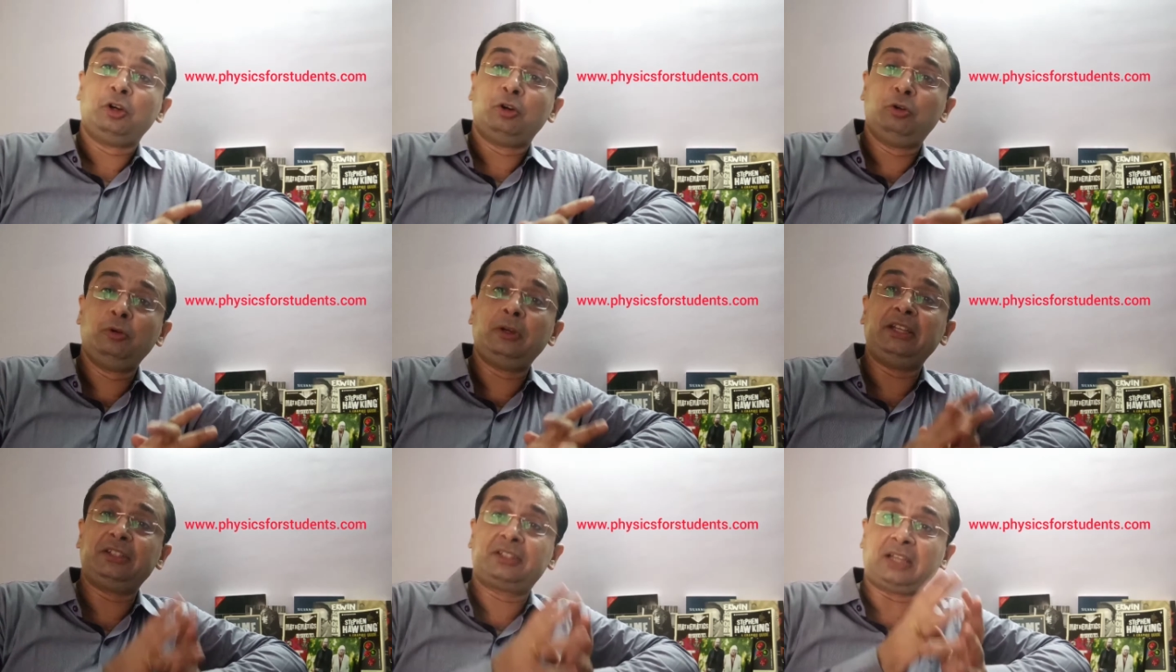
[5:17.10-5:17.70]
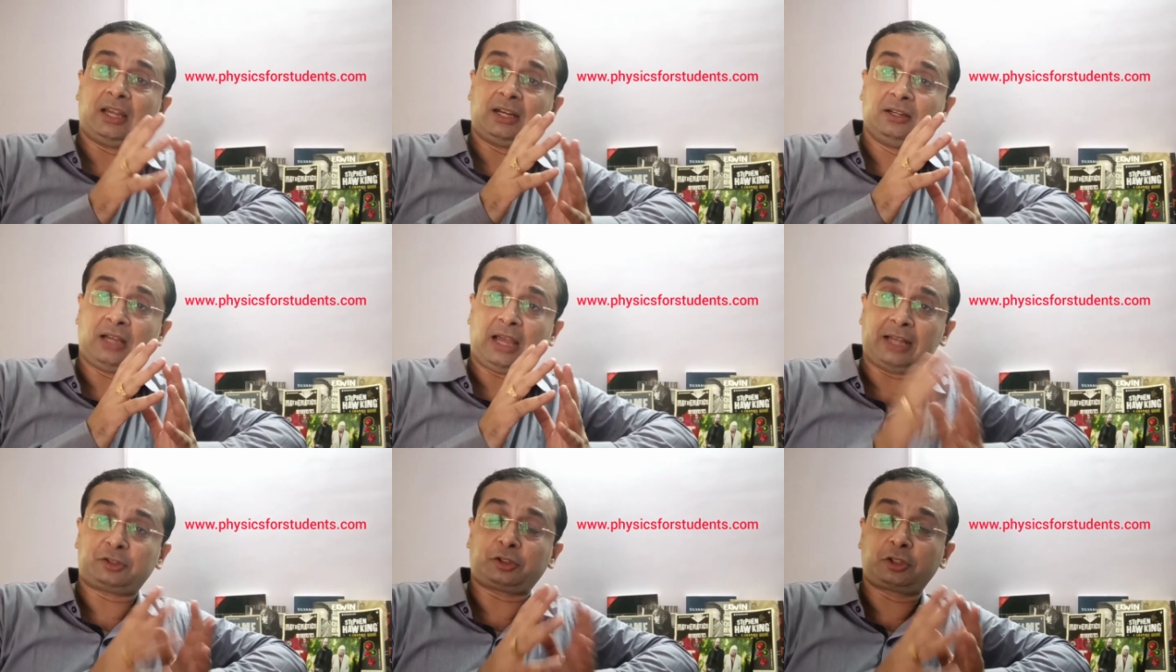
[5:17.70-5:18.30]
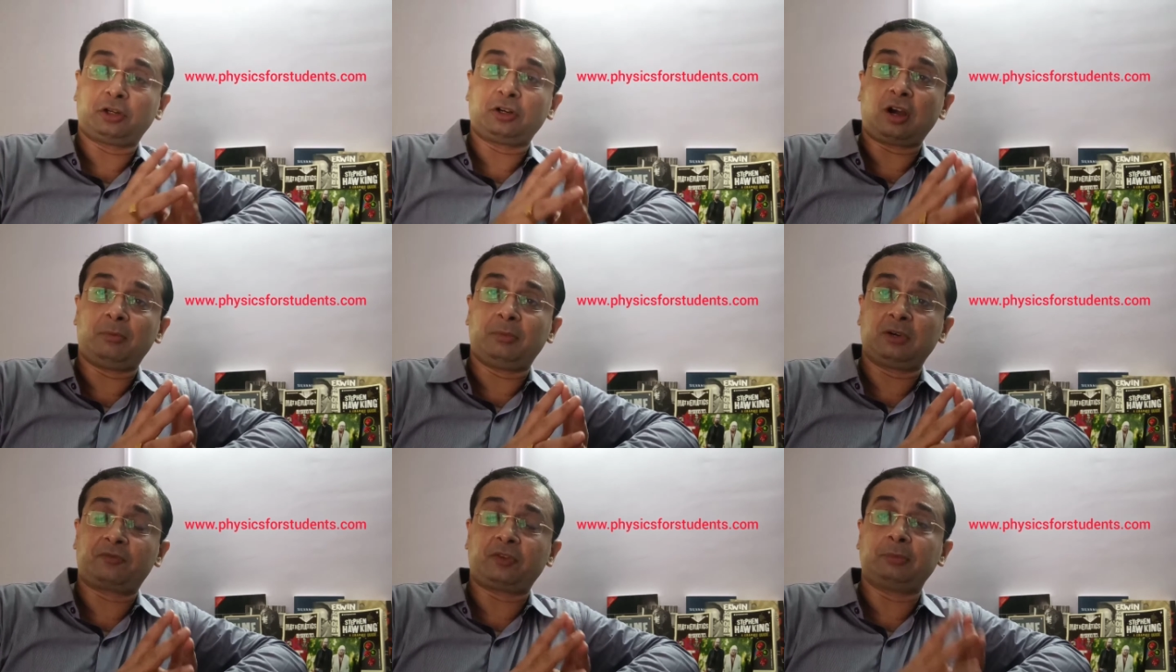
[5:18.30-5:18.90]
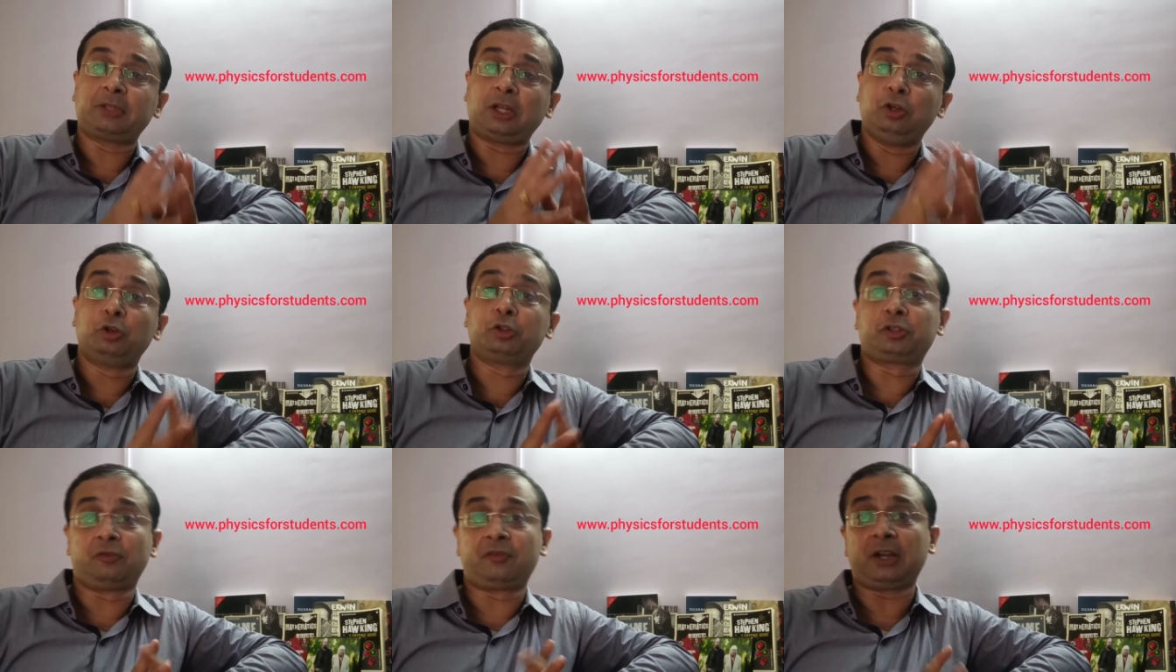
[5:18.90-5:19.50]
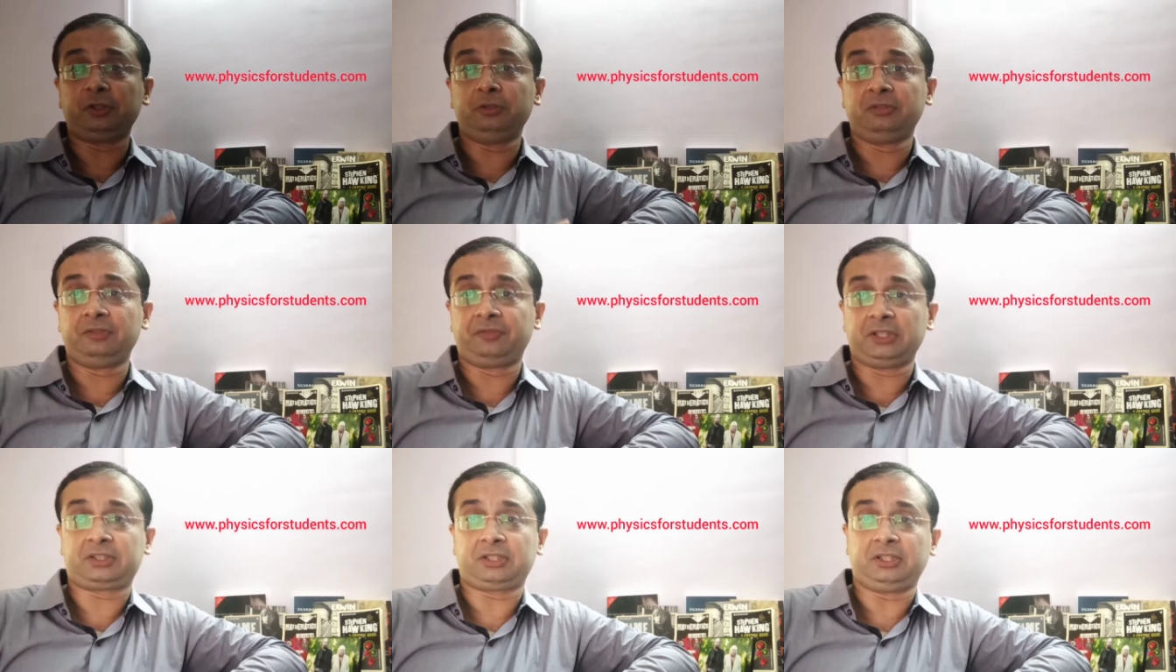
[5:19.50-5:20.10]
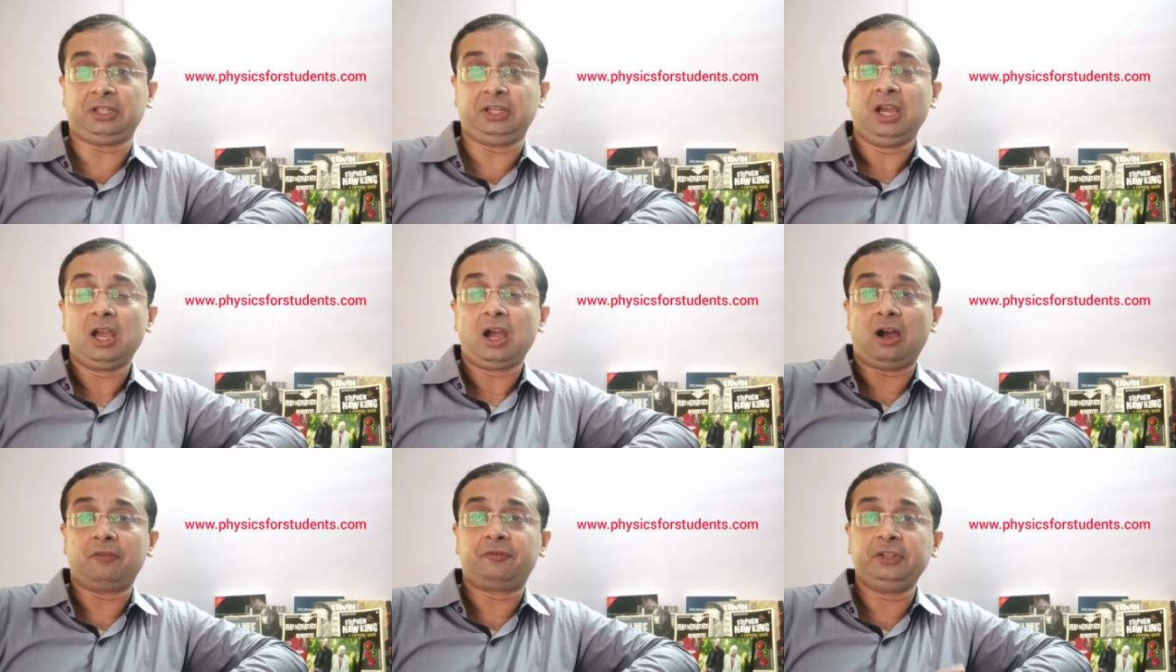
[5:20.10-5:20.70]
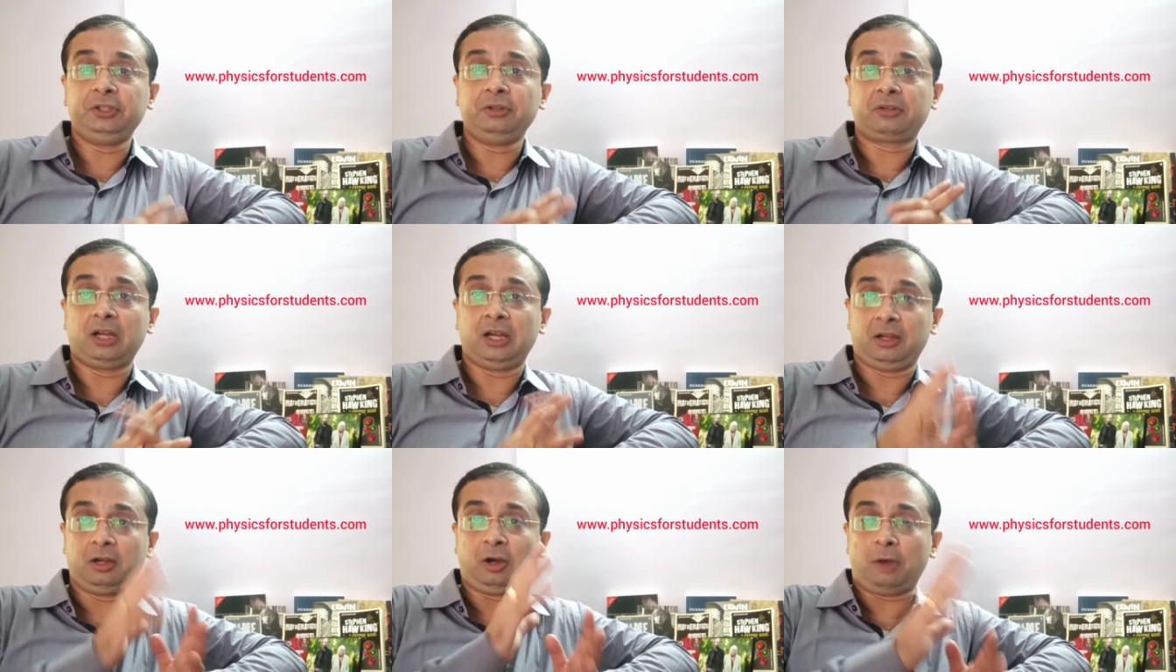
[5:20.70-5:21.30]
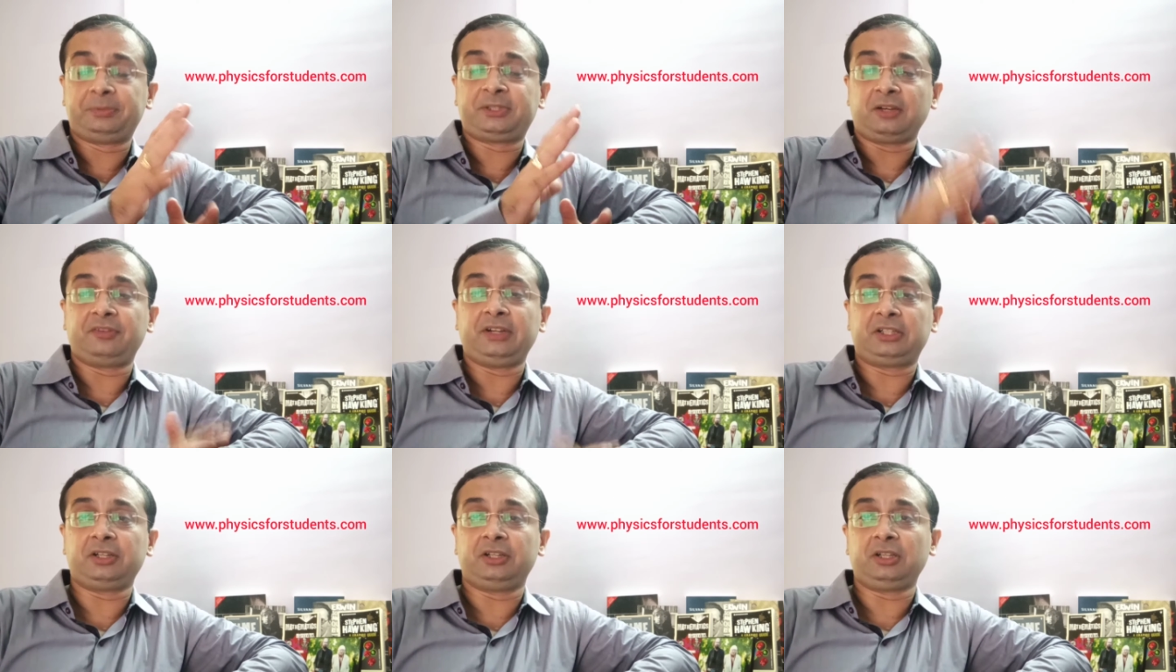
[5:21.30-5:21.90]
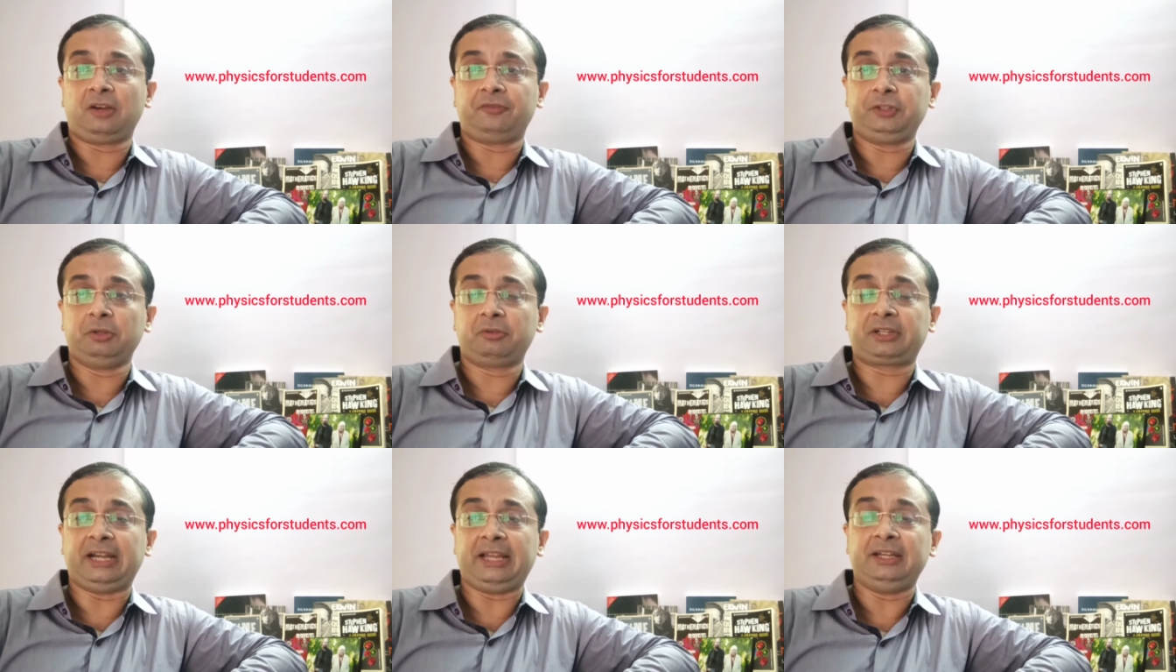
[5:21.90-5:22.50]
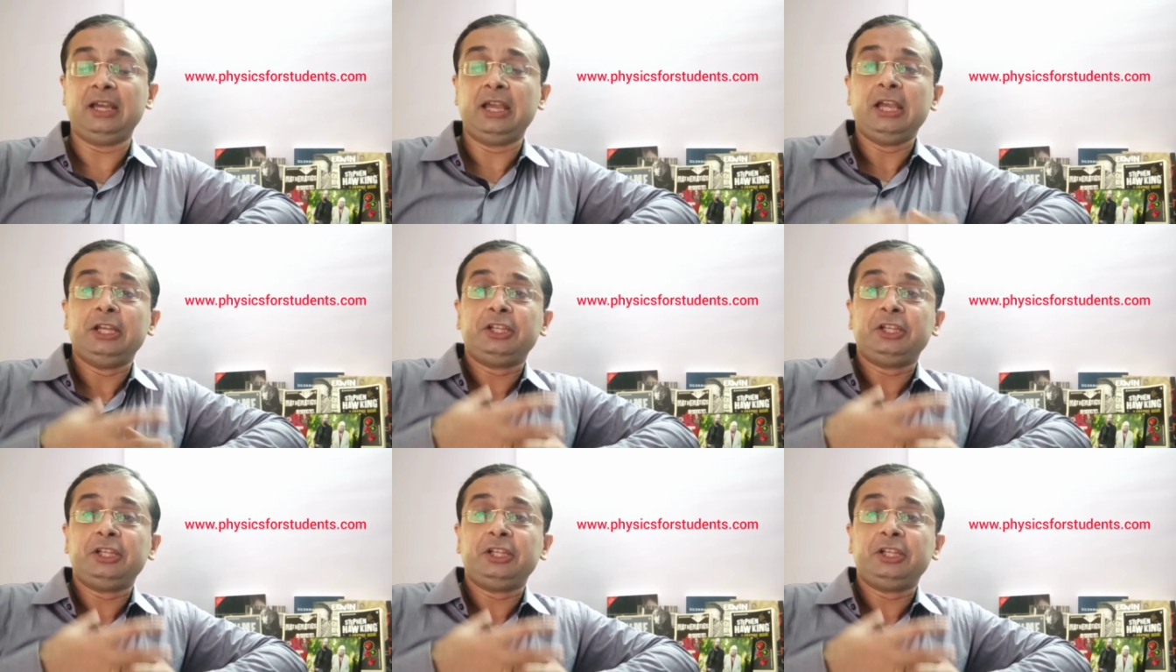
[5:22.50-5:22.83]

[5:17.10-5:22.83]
who is an astronomer from the Lozova University of U uh, Observatory of Ukraine.